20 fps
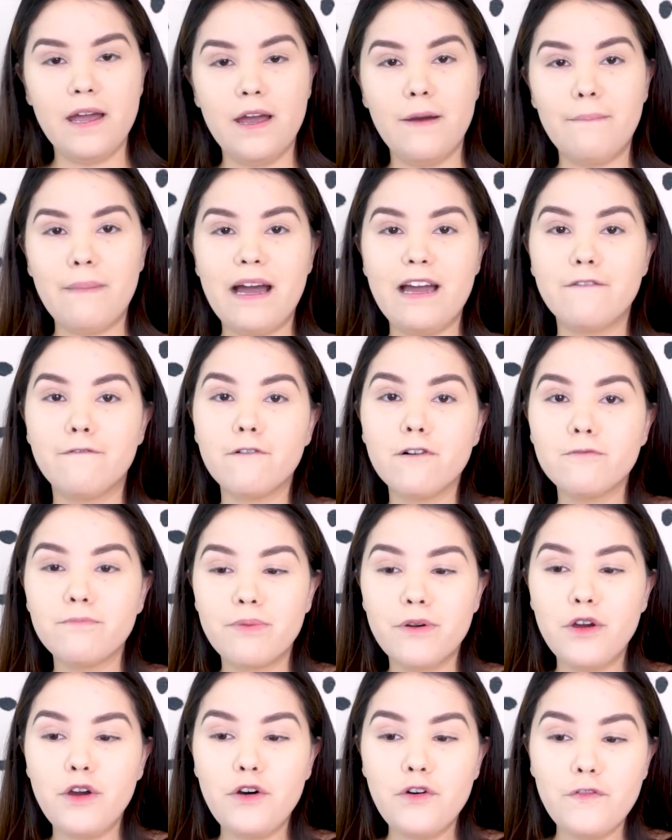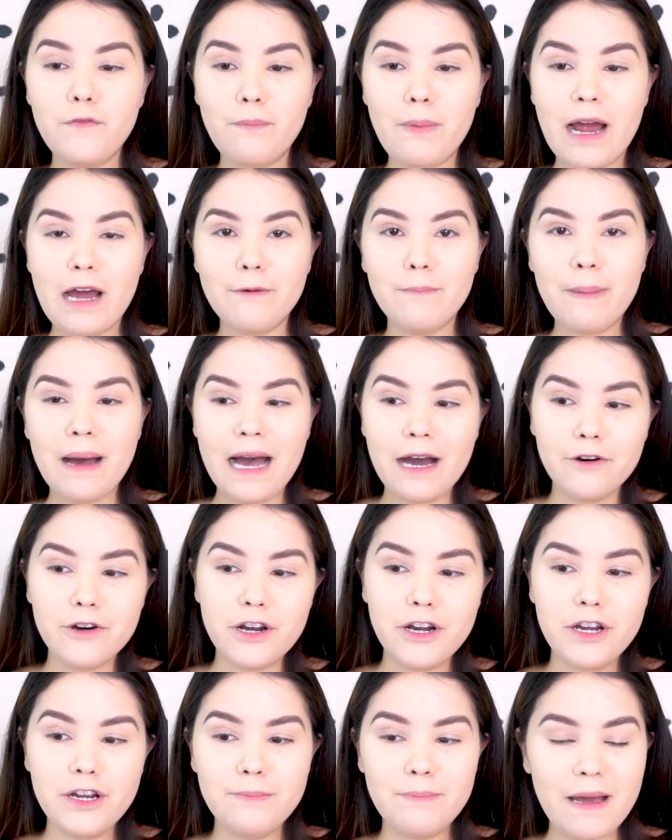my Foolproof brow
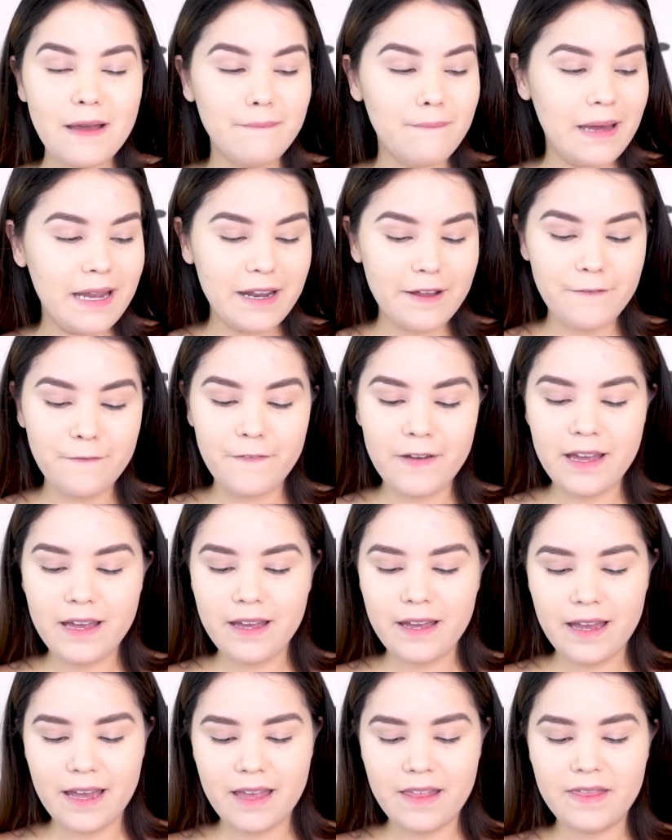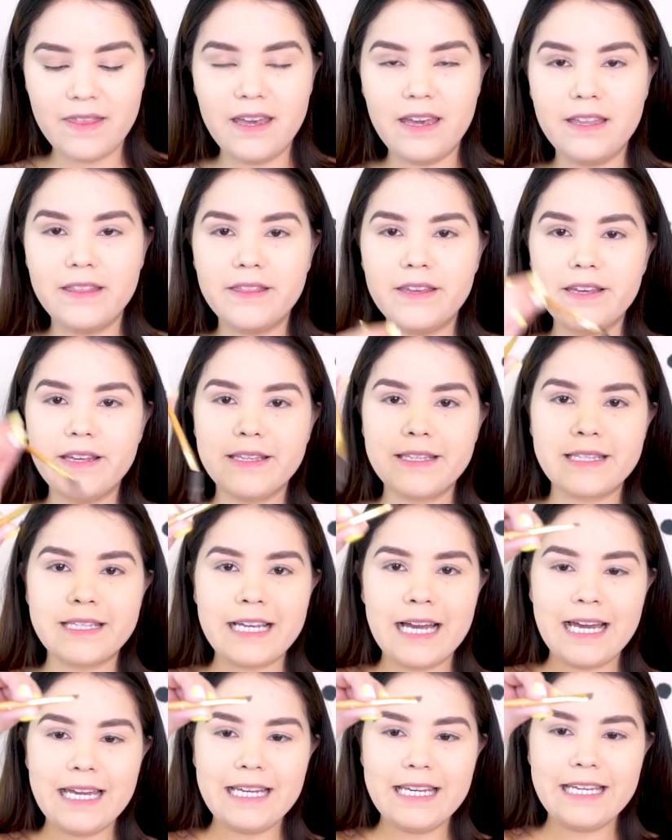powder by Benefit, and then this
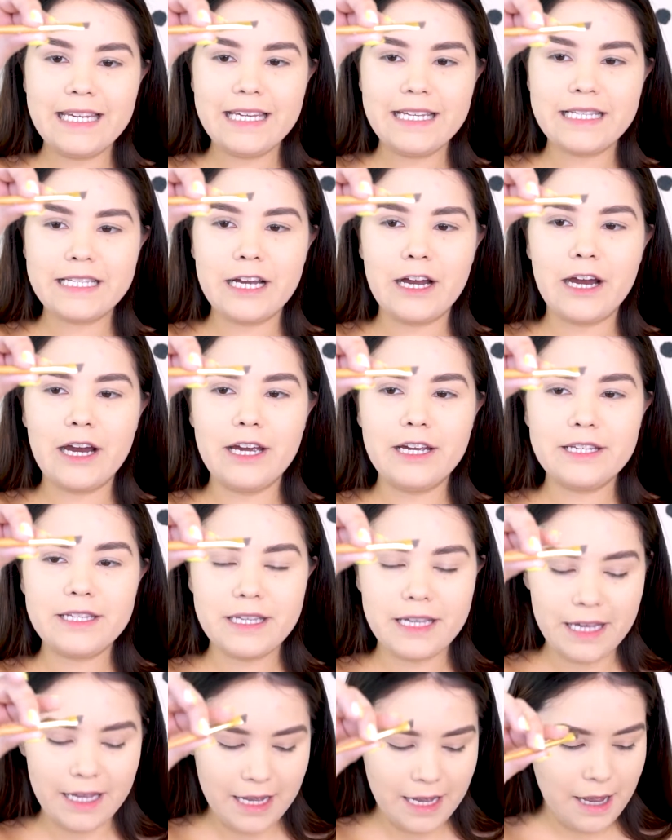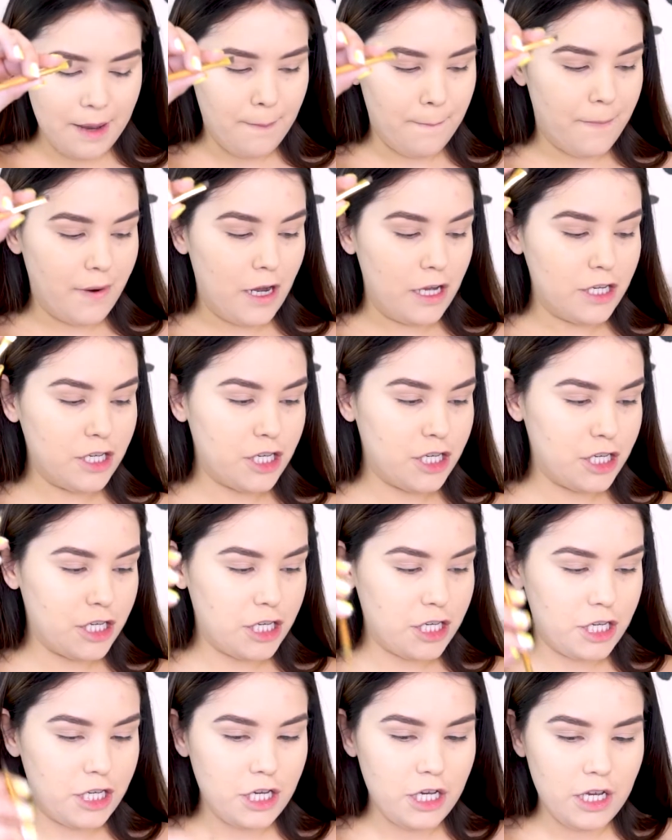tiny Tarte
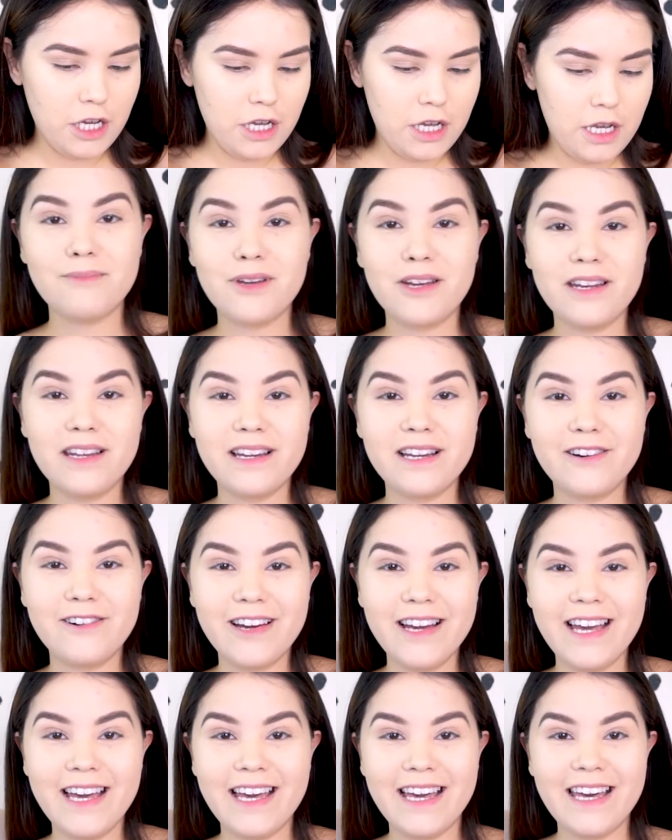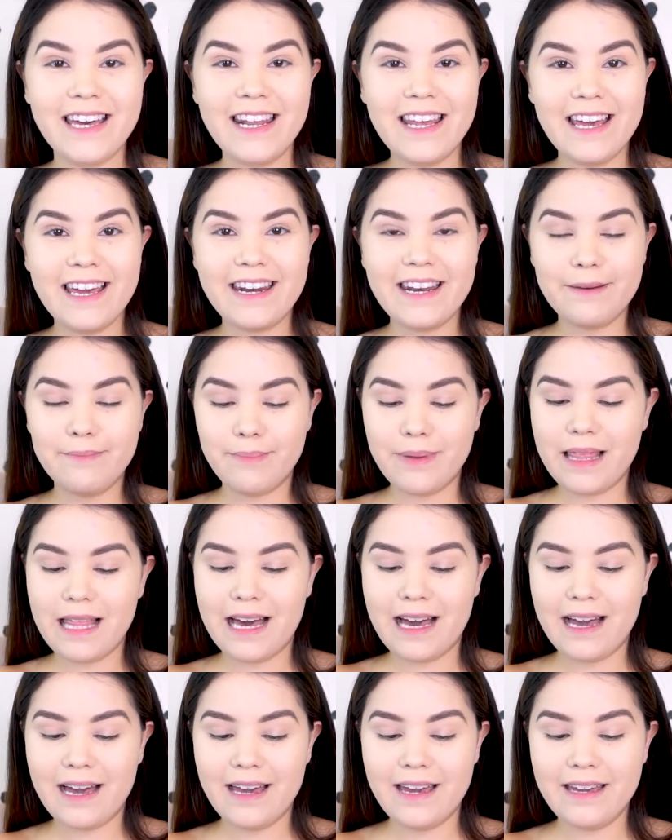brush. I'm gonna go ahead and
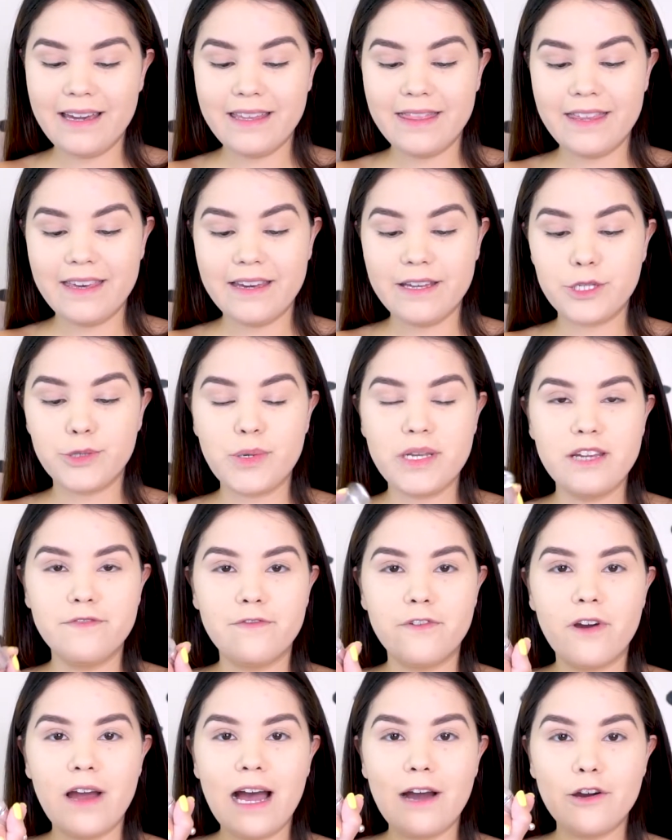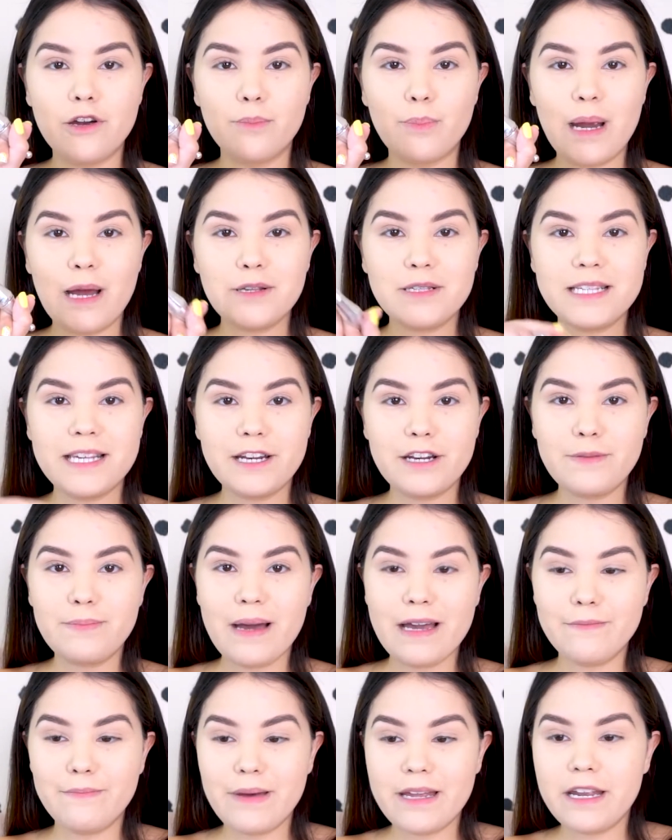apply the 24-hour brow setter
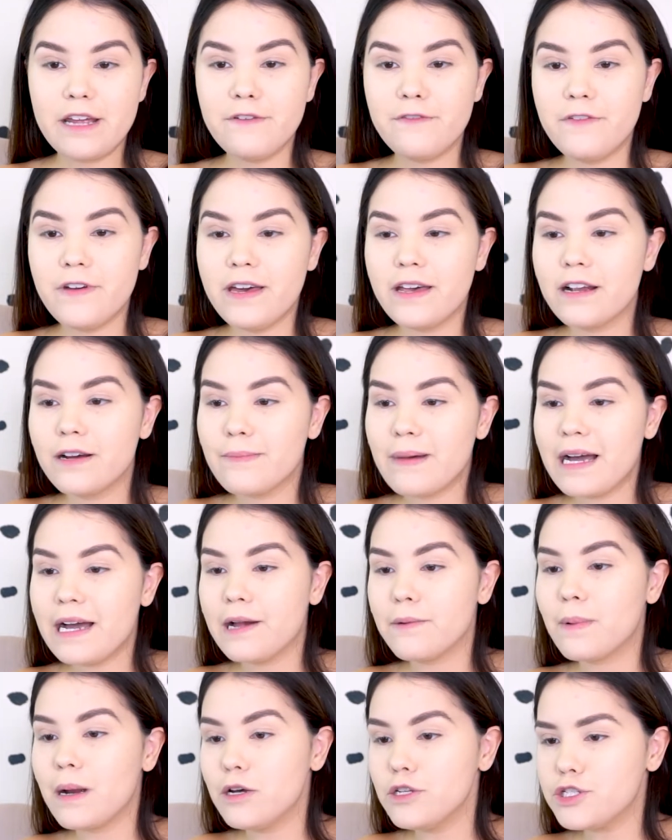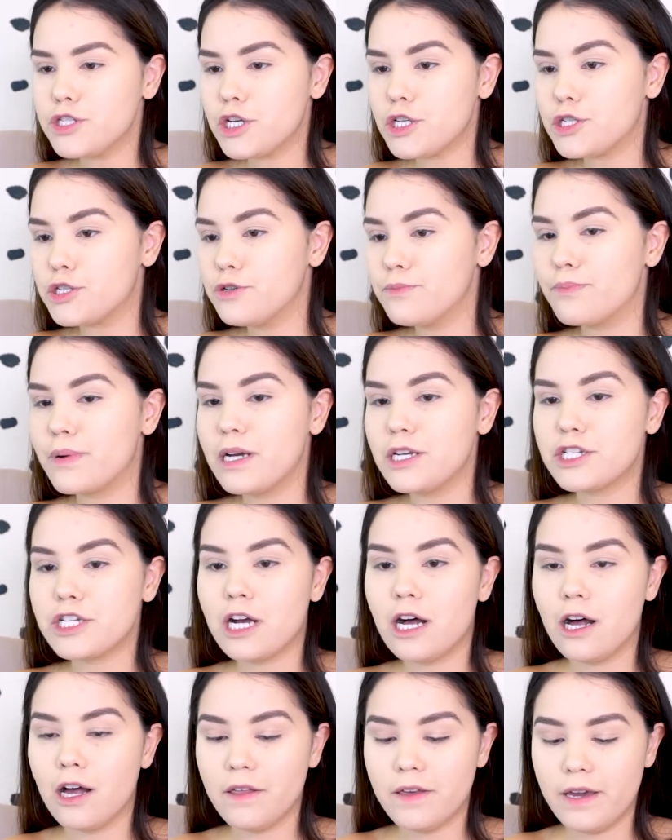by Benefit on my eyebrows just to brush
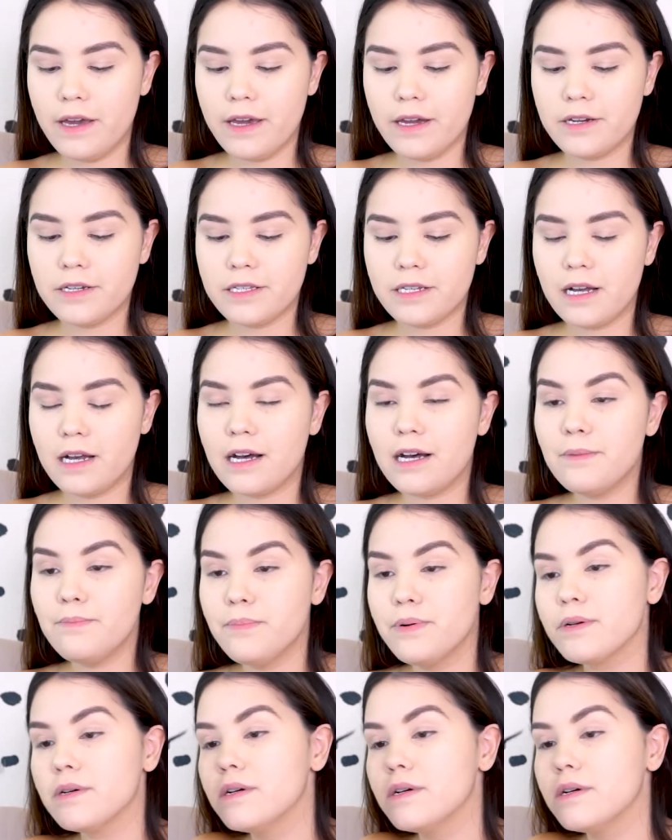all the hairs up.